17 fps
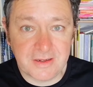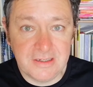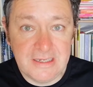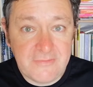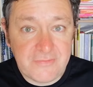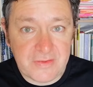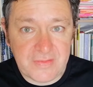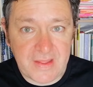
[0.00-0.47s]
I
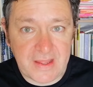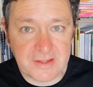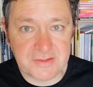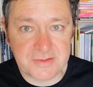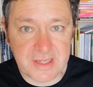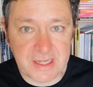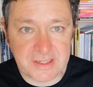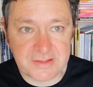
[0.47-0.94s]
live in that
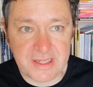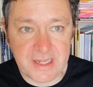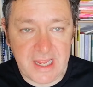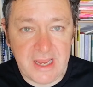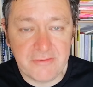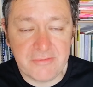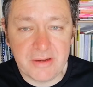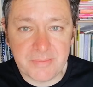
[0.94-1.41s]

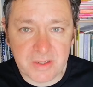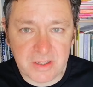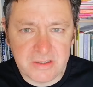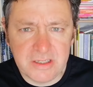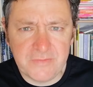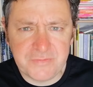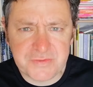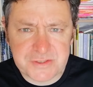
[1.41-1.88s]
area, but I
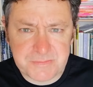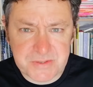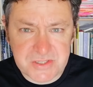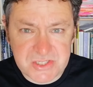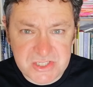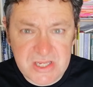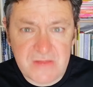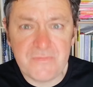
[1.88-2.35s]
live
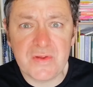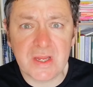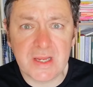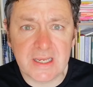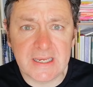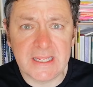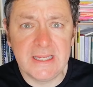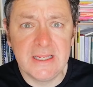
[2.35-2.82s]

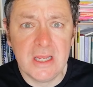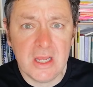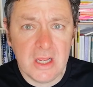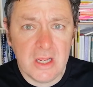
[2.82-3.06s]
specifically